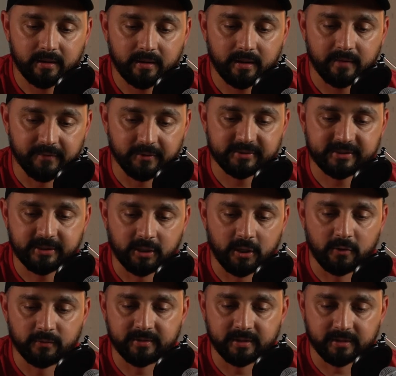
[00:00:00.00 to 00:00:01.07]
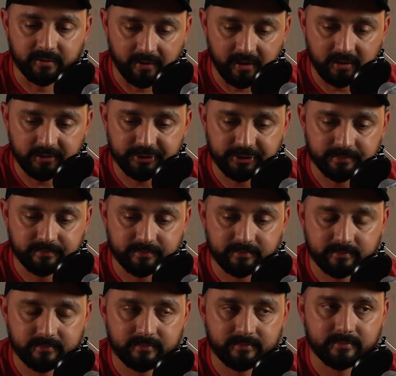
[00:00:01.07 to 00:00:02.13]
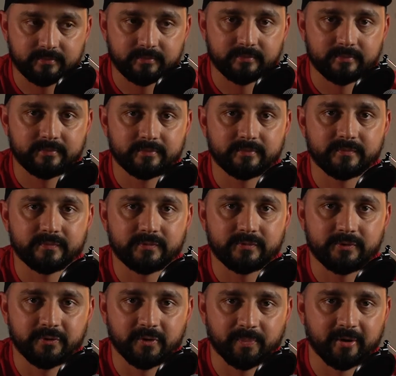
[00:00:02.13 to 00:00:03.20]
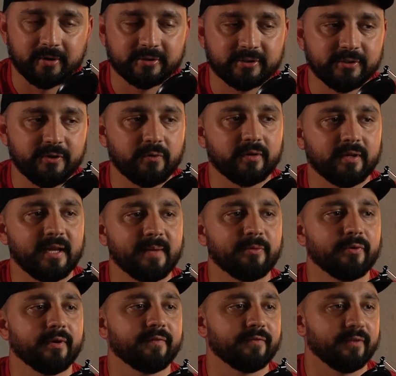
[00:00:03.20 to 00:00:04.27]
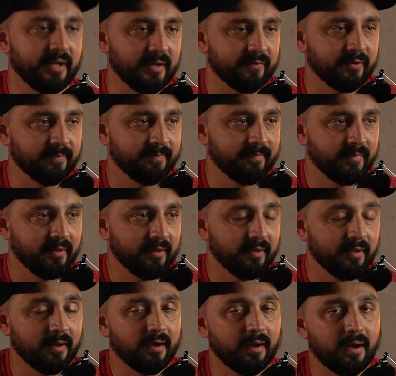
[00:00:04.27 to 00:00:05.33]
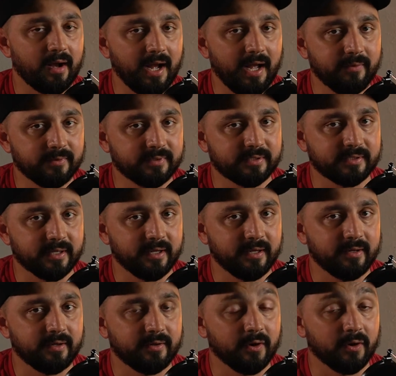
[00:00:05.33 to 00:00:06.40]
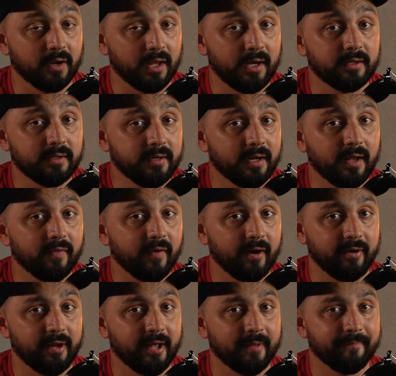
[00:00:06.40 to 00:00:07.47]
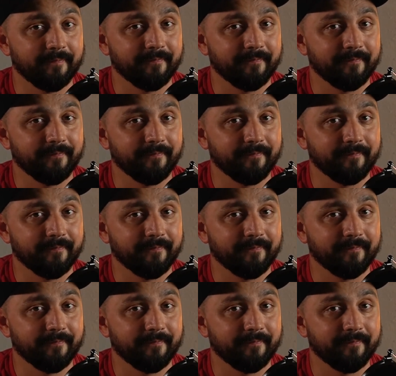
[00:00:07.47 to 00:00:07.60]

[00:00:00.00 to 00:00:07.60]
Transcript: If you're still holding a grudge to the person you claim to have forgiven, I would say you're likely not there yet.